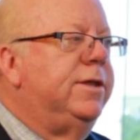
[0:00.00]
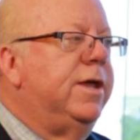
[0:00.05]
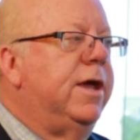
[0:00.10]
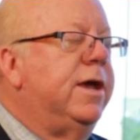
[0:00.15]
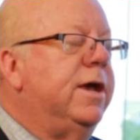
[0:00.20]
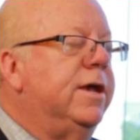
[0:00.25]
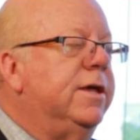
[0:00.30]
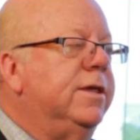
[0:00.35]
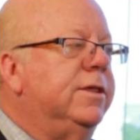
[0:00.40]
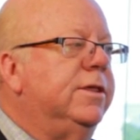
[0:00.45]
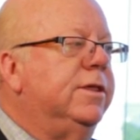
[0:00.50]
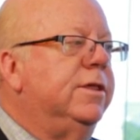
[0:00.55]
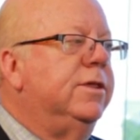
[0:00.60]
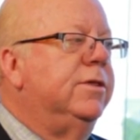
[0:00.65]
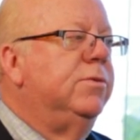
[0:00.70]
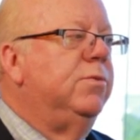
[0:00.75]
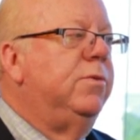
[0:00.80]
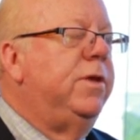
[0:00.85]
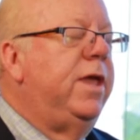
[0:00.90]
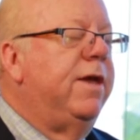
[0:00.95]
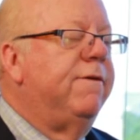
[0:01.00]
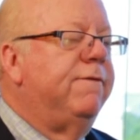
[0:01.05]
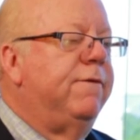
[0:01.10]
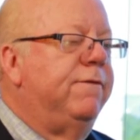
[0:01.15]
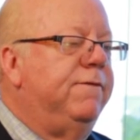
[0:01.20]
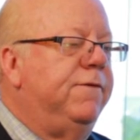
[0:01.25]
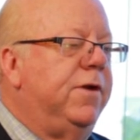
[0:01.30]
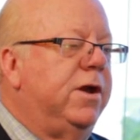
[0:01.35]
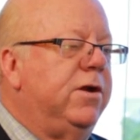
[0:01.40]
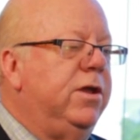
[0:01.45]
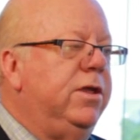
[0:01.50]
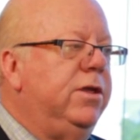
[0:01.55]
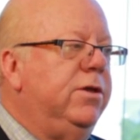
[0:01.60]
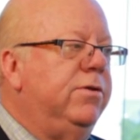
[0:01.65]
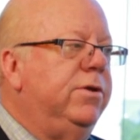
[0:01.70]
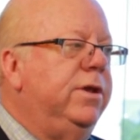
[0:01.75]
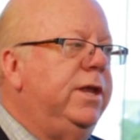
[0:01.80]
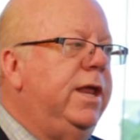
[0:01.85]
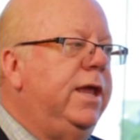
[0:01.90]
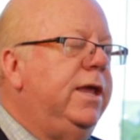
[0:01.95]
does is we have a very
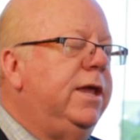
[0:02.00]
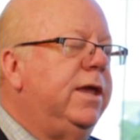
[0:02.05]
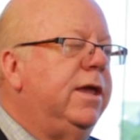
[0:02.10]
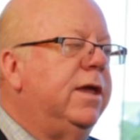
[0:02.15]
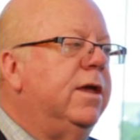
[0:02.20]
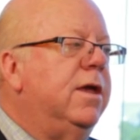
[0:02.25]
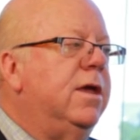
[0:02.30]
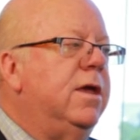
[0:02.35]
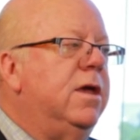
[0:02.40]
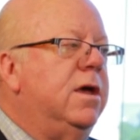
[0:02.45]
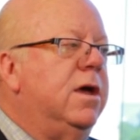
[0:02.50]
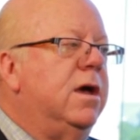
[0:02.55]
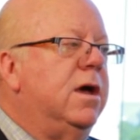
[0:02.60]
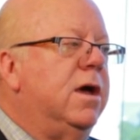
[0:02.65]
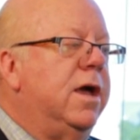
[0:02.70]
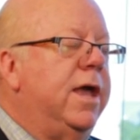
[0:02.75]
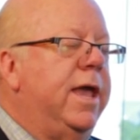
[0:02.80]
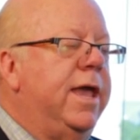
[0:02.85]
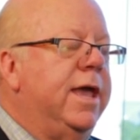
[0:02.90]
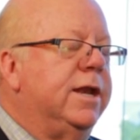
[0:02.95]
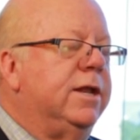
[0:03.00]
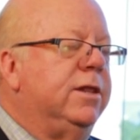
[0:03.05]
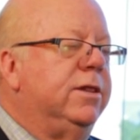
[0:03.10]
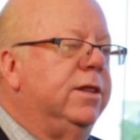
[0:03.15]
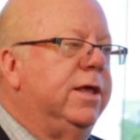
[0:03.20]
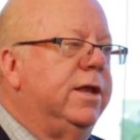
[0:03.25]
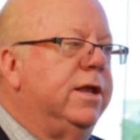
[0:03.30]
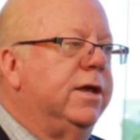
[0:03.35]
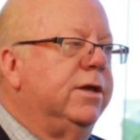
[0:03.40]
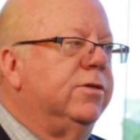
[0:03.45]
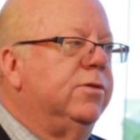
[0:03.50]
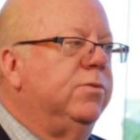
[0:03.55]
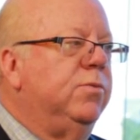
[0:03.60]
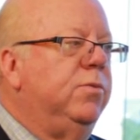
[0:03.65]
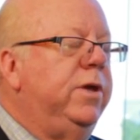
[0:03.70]
unique analytics.